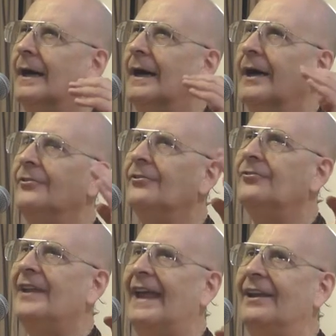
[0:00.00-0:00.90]

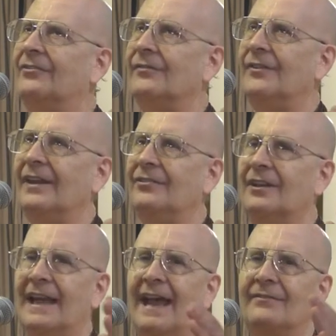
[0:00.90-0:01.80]
understandings of things
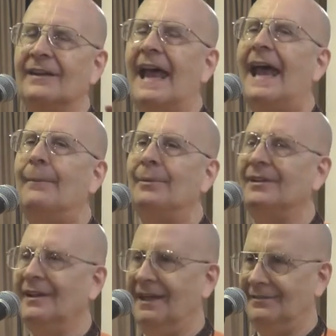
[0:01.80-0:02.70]
that haven't
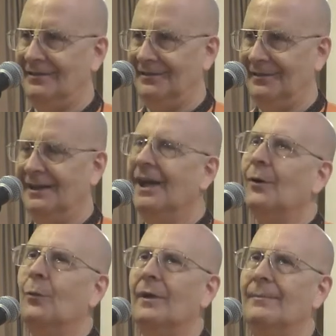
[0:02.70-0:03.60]
happened yet.
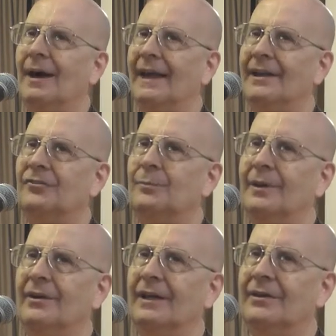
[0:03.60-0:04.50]
We might
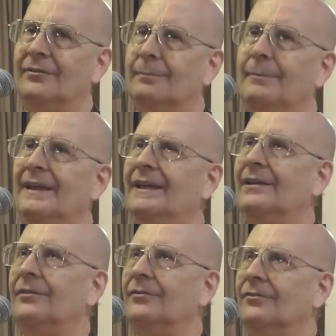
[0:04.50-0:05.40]
experience
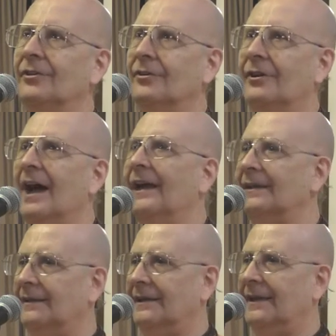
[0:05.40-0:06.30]
beings that are not
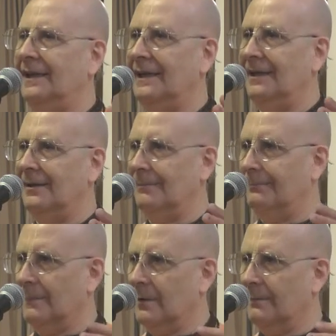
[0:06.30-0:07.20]
in a
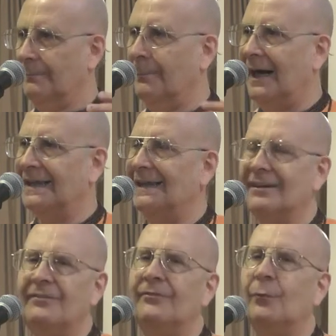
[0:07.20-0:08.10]

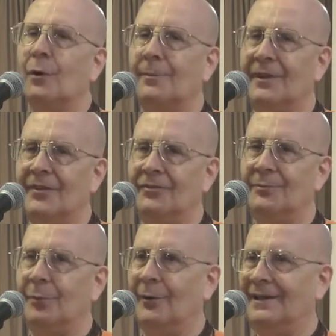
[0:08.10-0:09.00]
bodily form at this
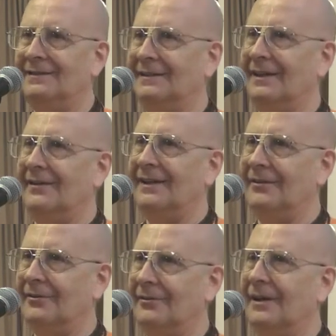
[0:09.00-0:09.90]
point. They're
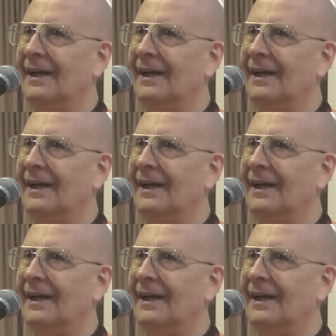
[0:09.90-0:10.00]
either